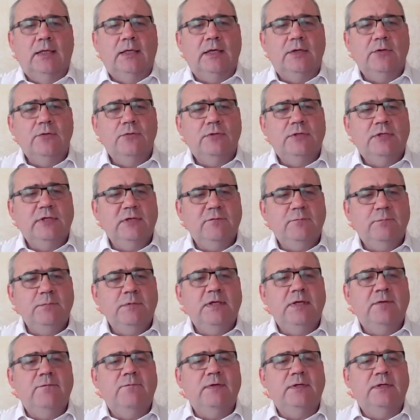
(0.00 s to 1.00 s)
can you give
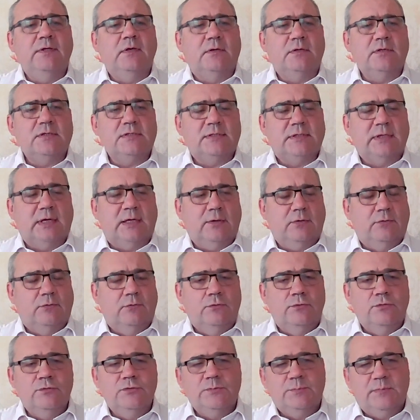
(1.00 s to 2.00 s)
me evidence that
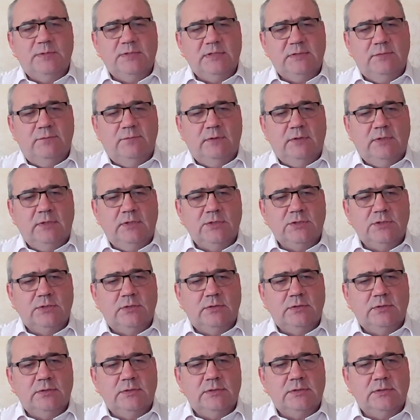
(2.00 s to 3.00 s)
the new
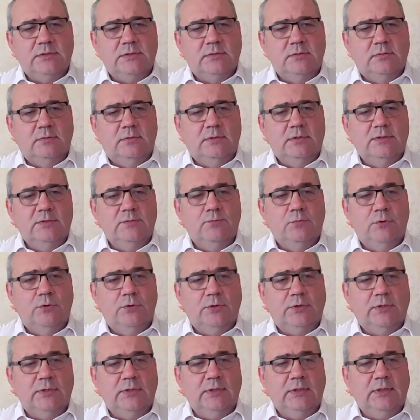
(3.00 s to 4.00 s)
specification is
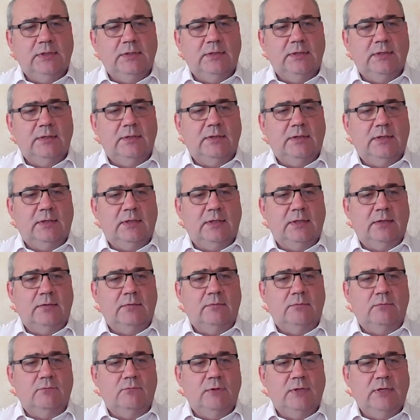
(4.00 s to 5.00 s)
working and that I
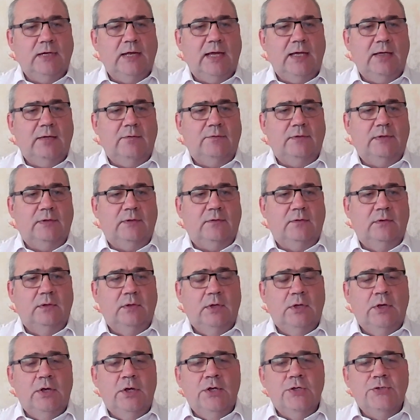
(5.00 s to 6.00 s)
can rely on it?
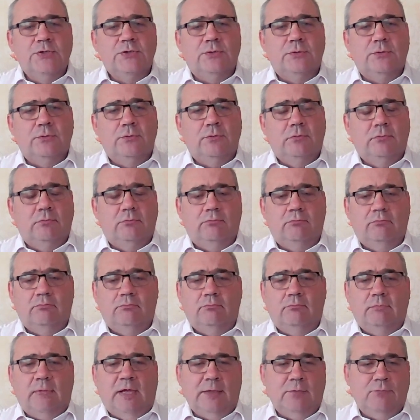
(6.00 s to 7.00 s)
So,
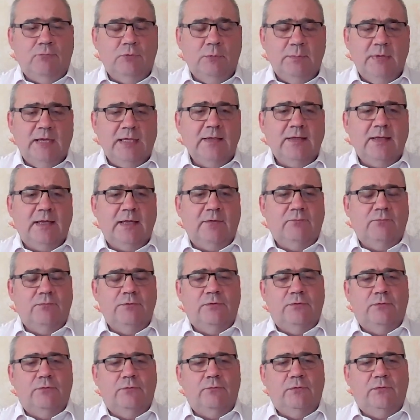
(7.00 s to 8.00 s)
and we made that
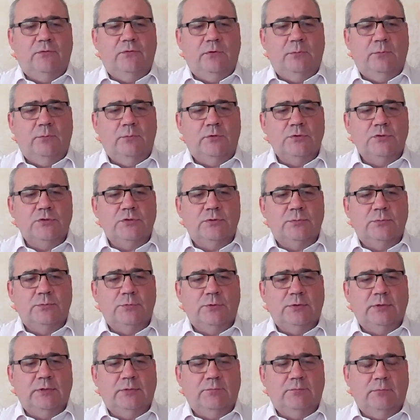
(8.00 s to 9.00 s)
with some
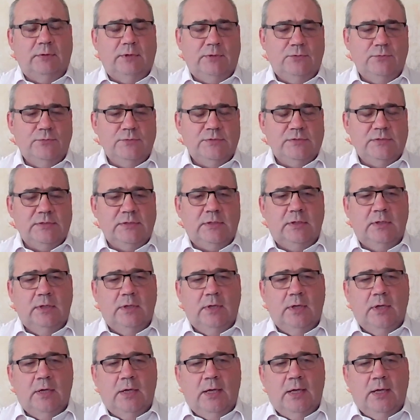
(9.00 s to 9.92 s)
customer that we are using